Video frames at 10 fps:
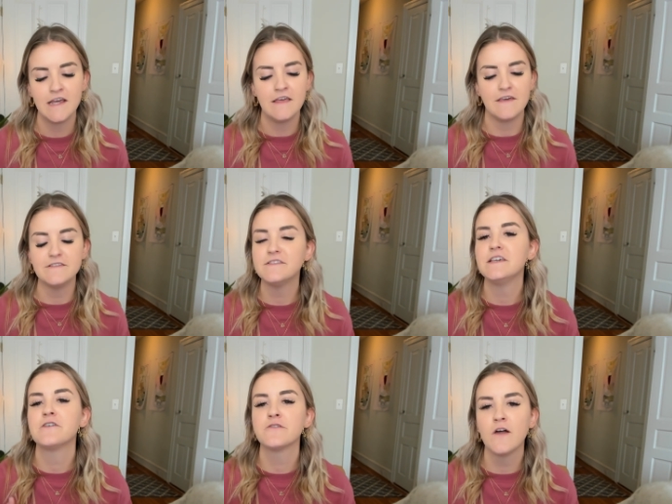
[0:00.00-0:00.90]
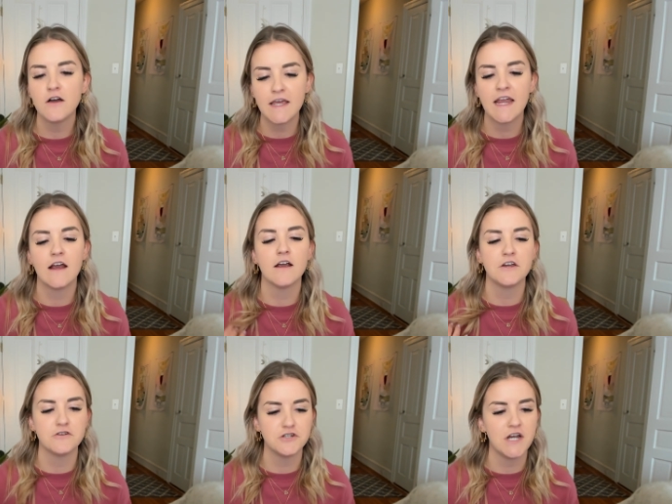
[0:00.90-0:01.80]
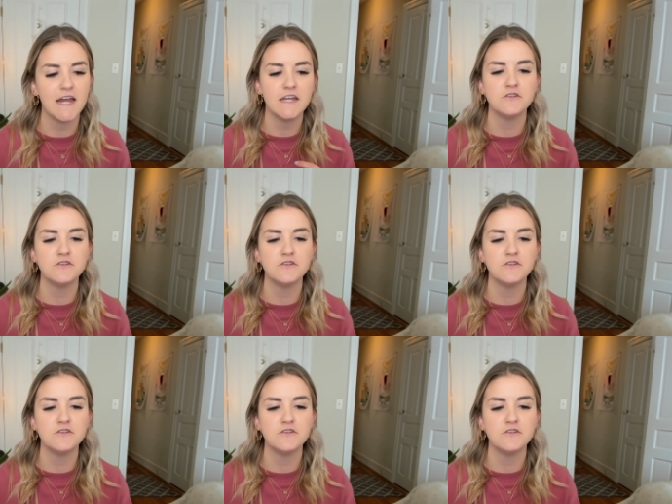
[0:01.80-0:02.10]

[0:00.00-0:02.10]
they see your long hair, your shiny